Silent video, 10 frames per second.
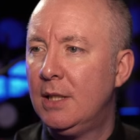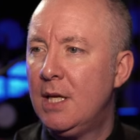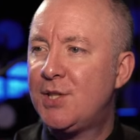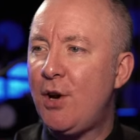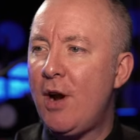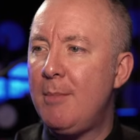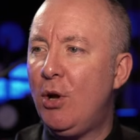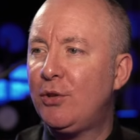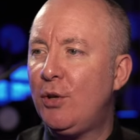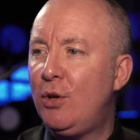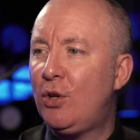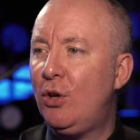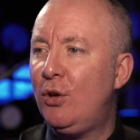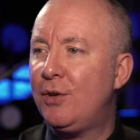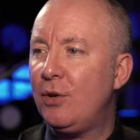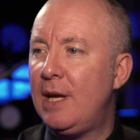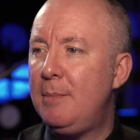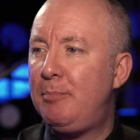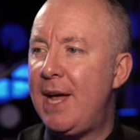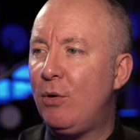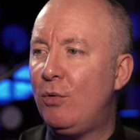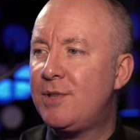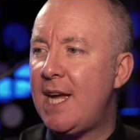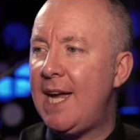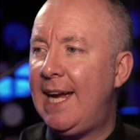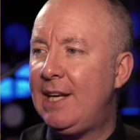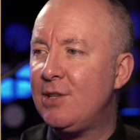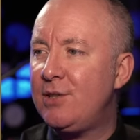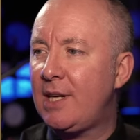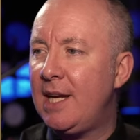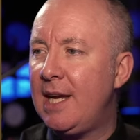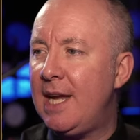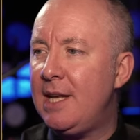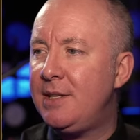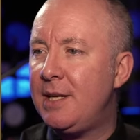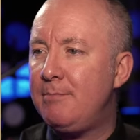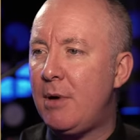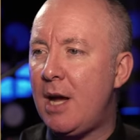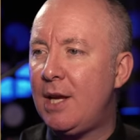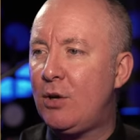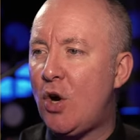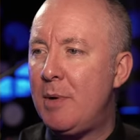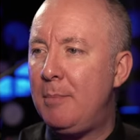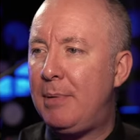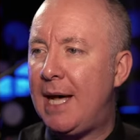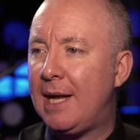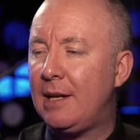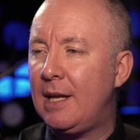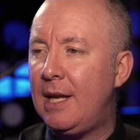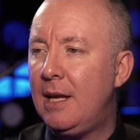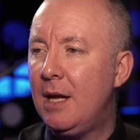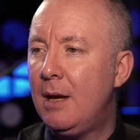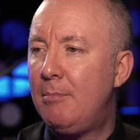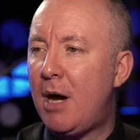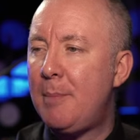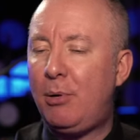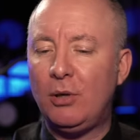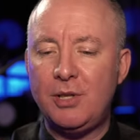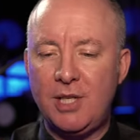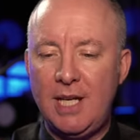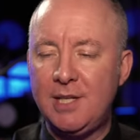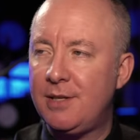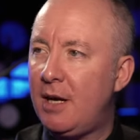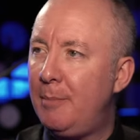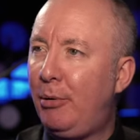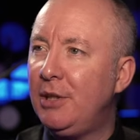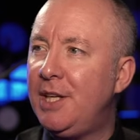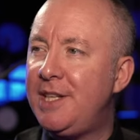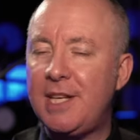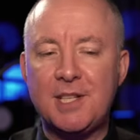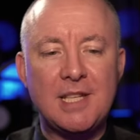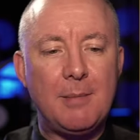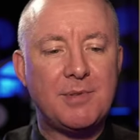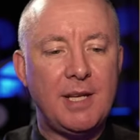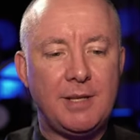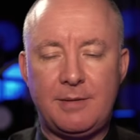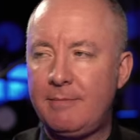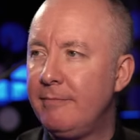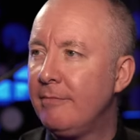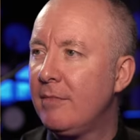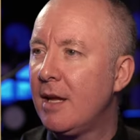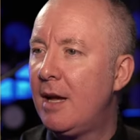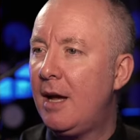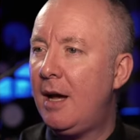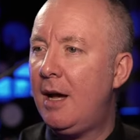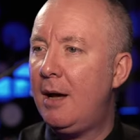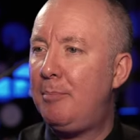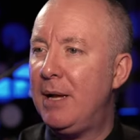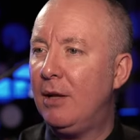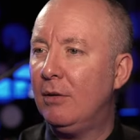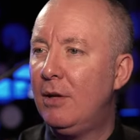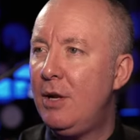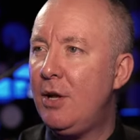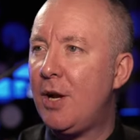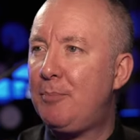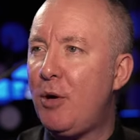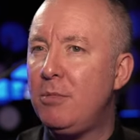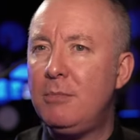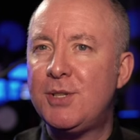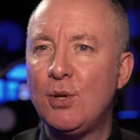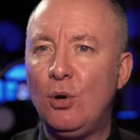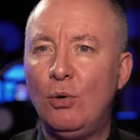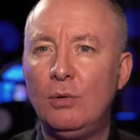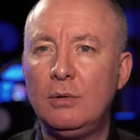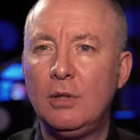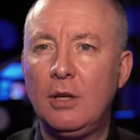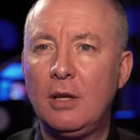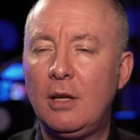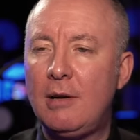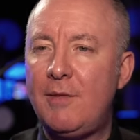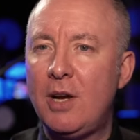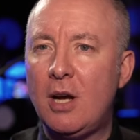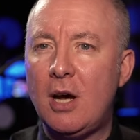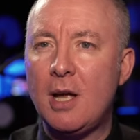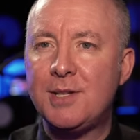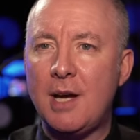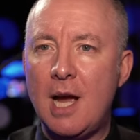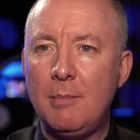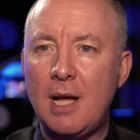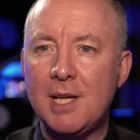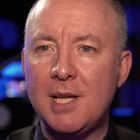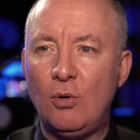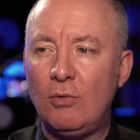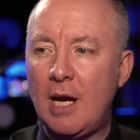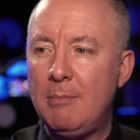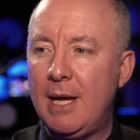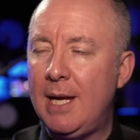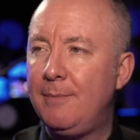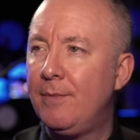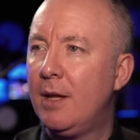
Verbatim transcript: Sorry, I'm not doing good. In bed all day, just looking in, did my comment badly. My apologies. Uh, apologies accepted, uh, Bill. Not a problem at all. You're having a hard time. That's all right, mate.